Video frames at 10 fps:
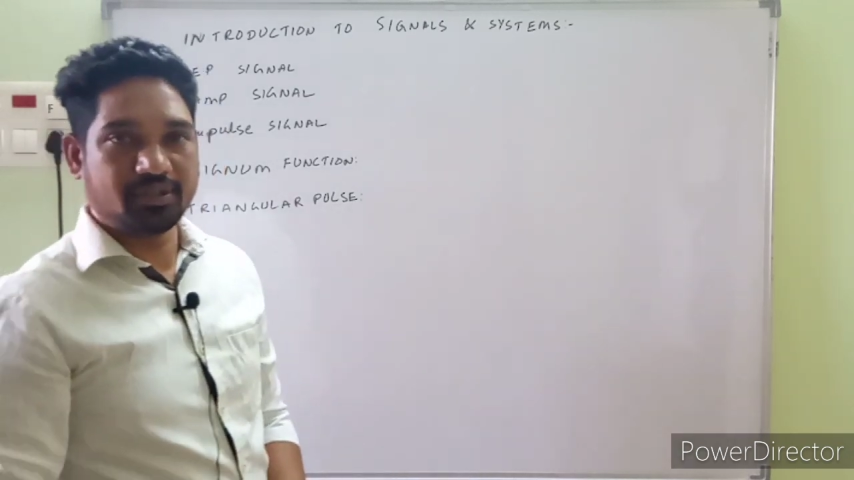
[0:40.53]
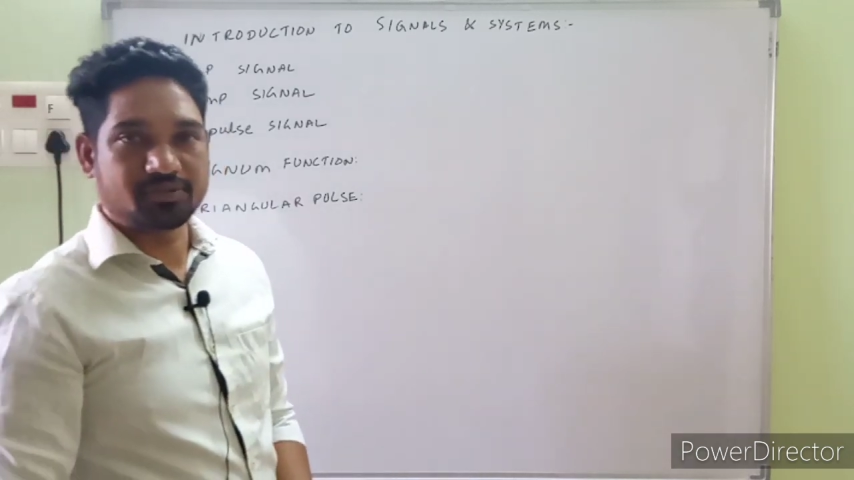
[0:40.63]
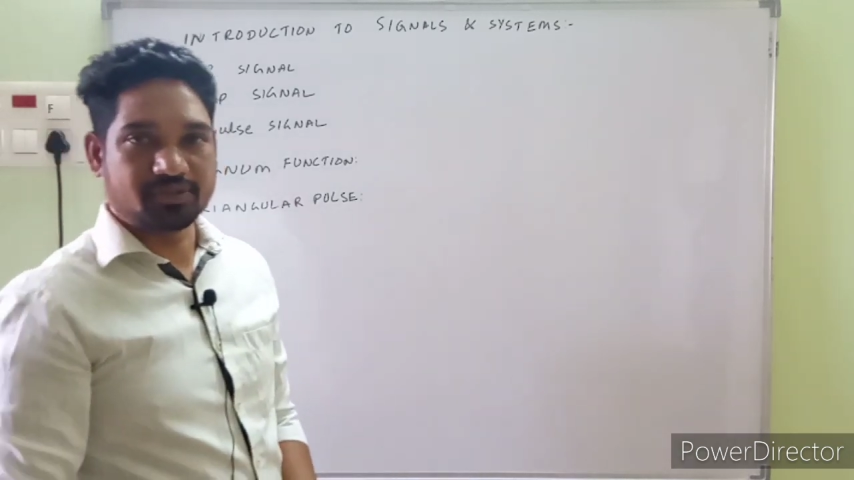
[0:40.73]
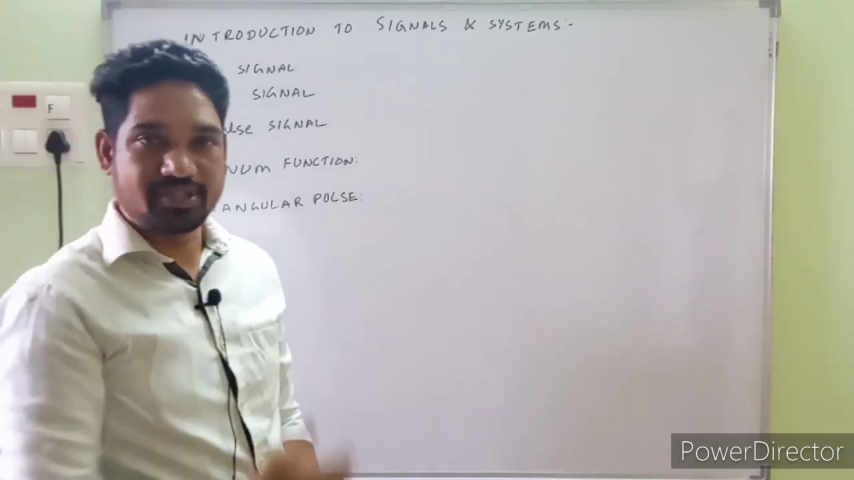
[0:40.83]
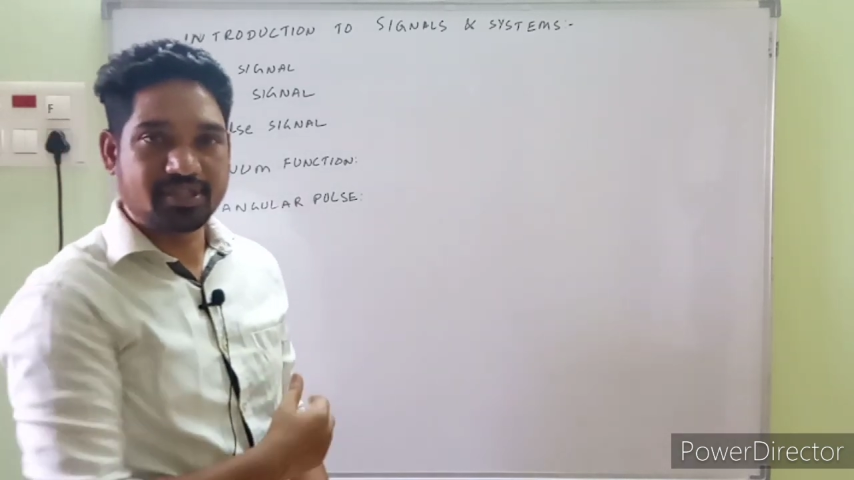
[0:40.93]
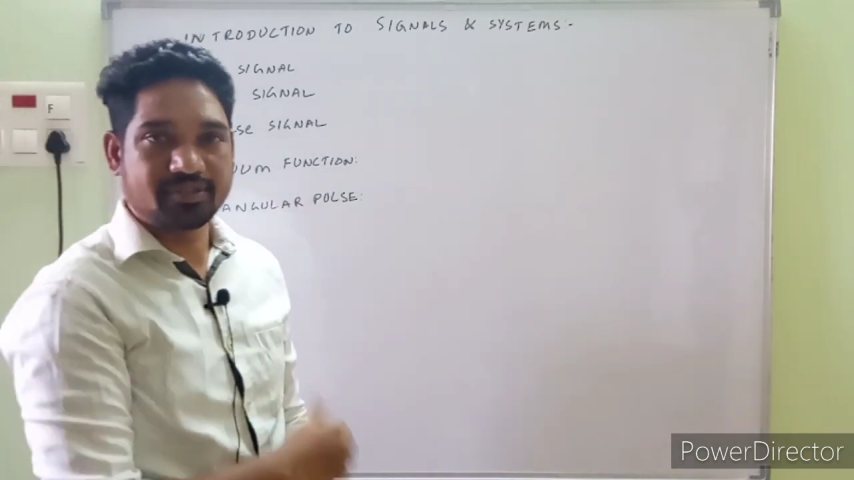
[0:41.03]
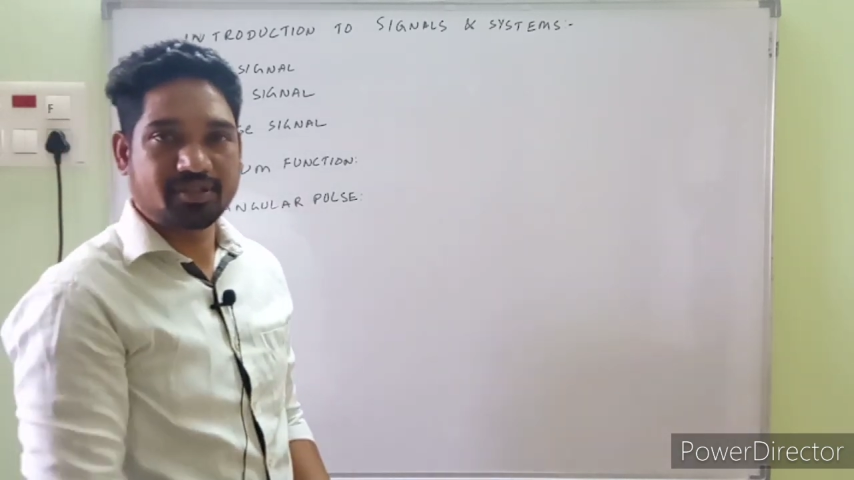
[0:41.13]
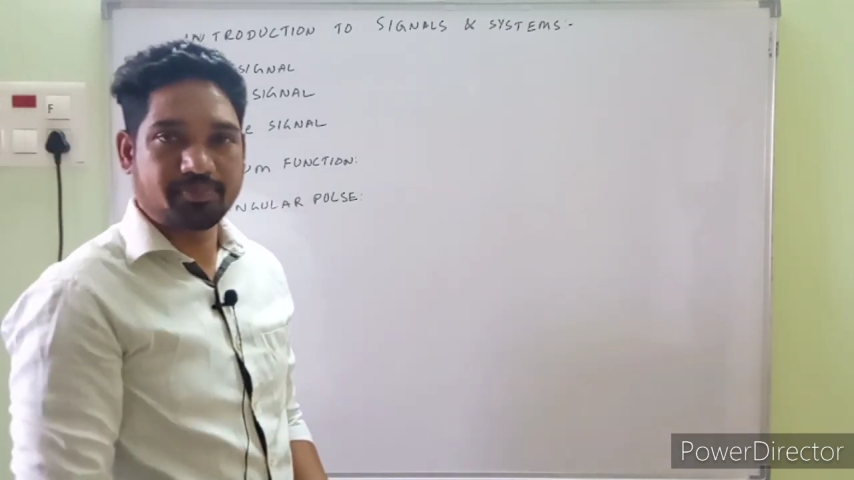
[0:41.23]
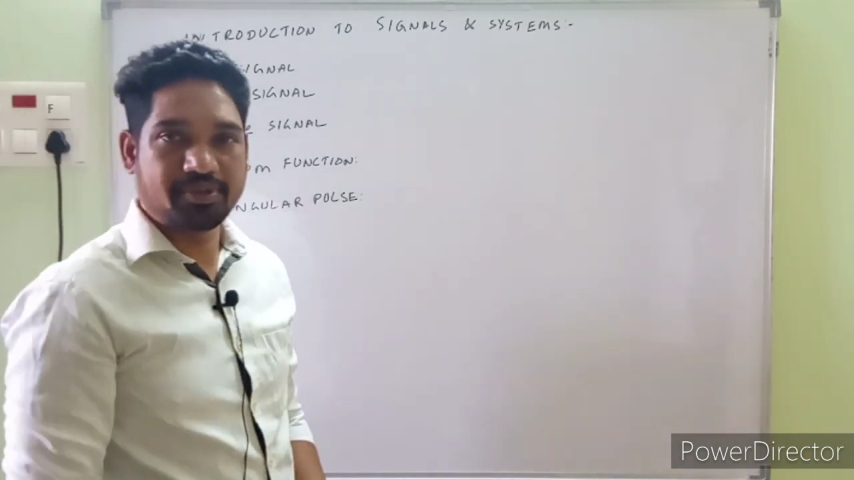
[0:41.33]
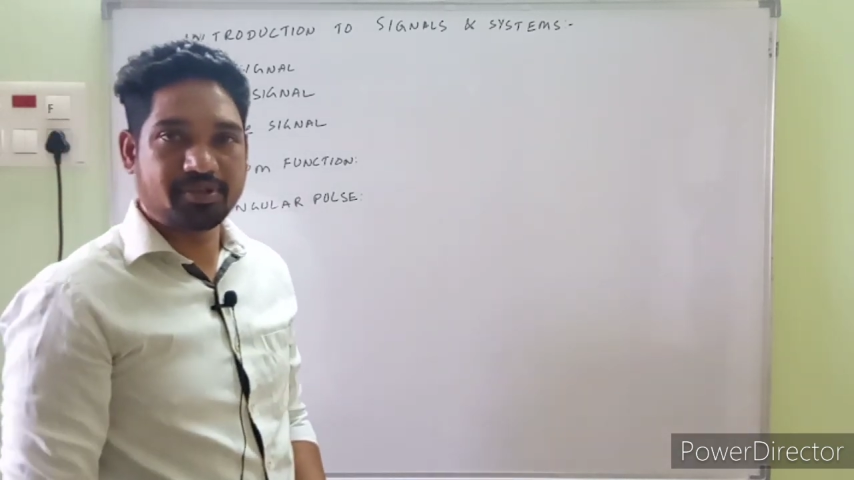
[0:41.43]
So these are the
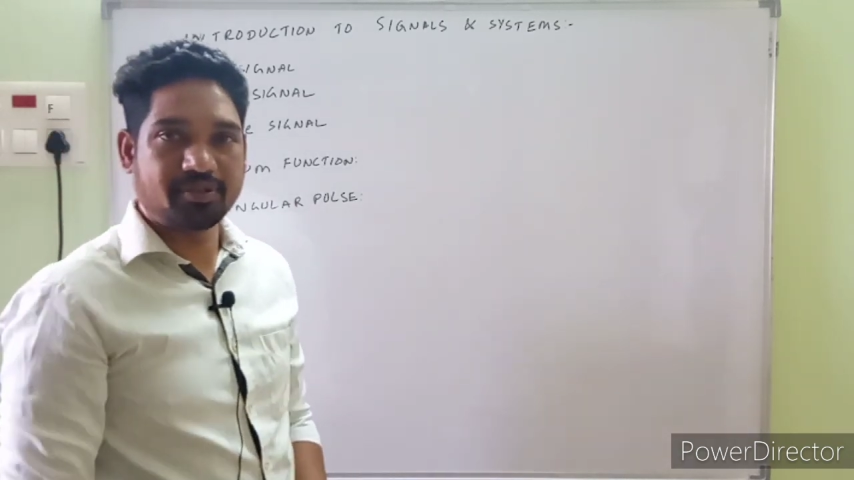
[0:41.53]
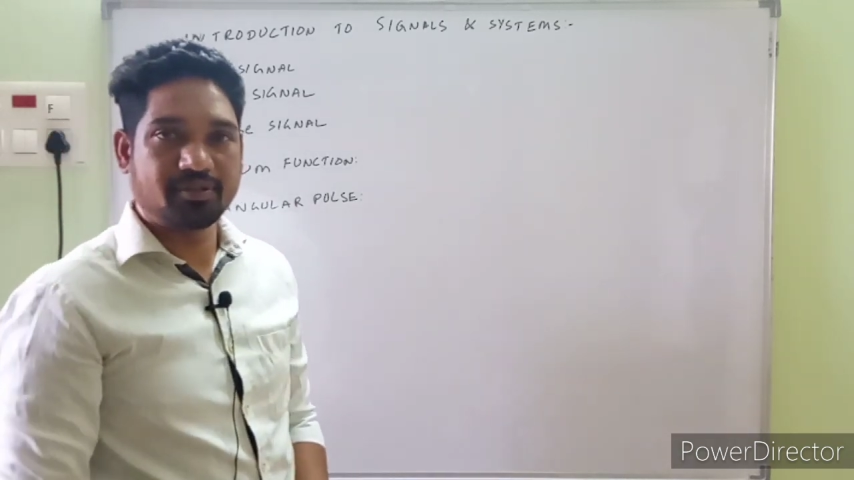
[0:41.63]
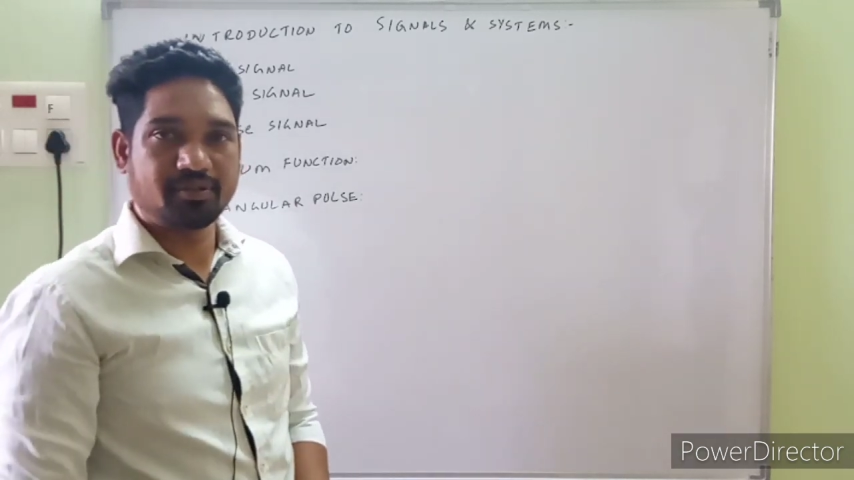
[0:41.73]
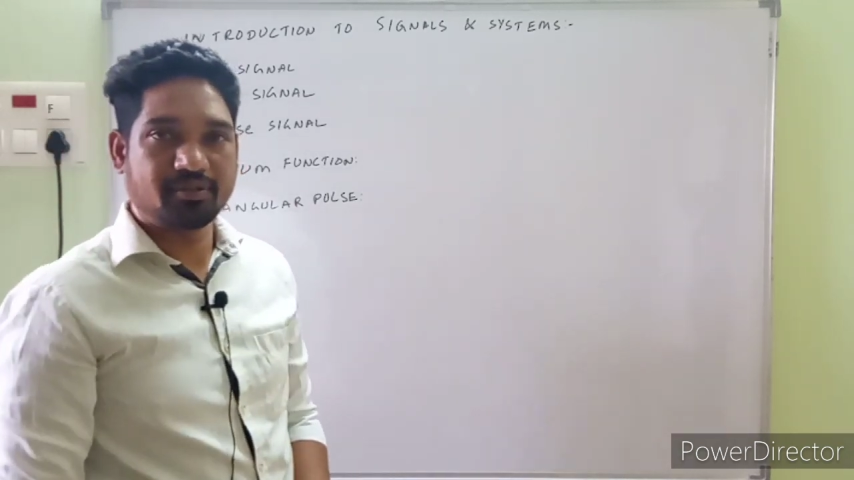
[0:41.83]
repeated